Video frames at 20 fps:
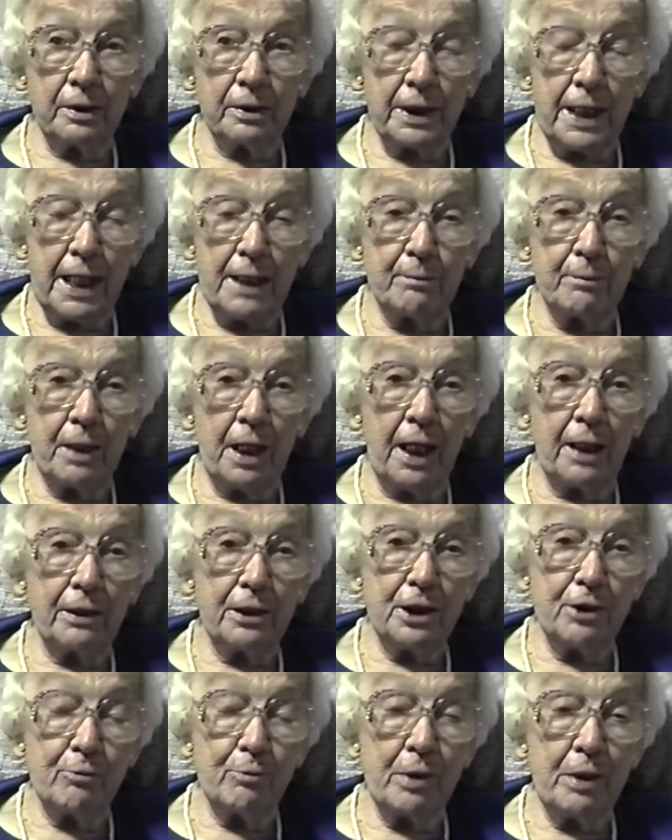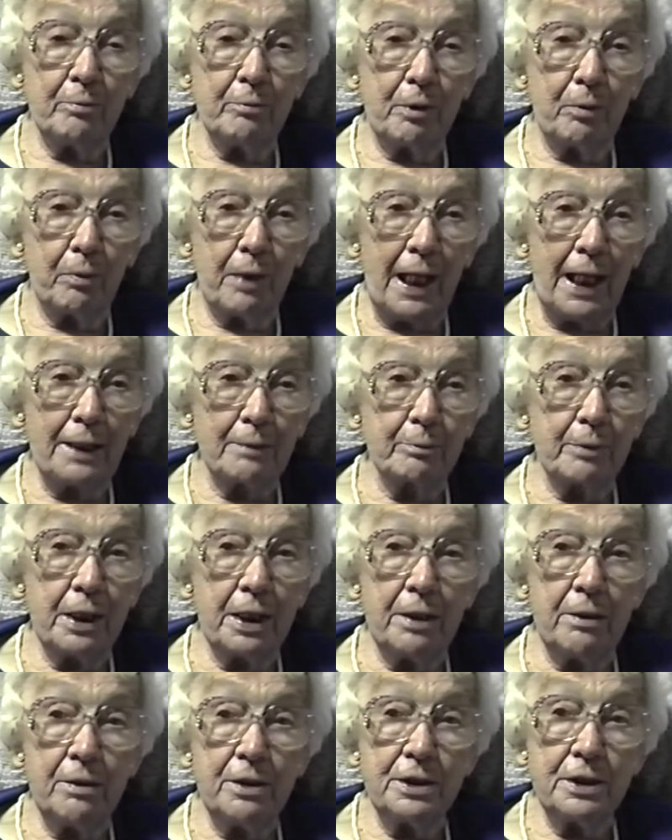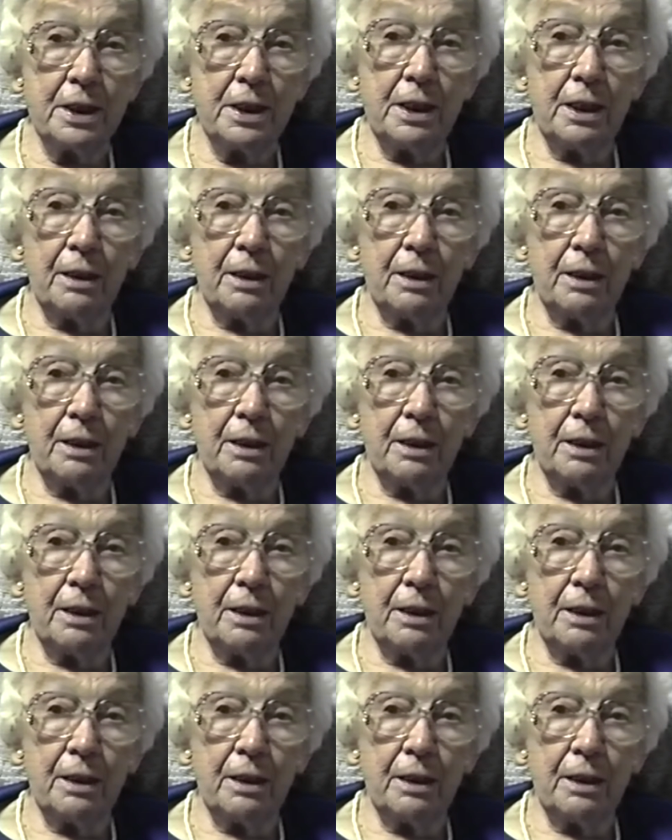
I can remember blackberries.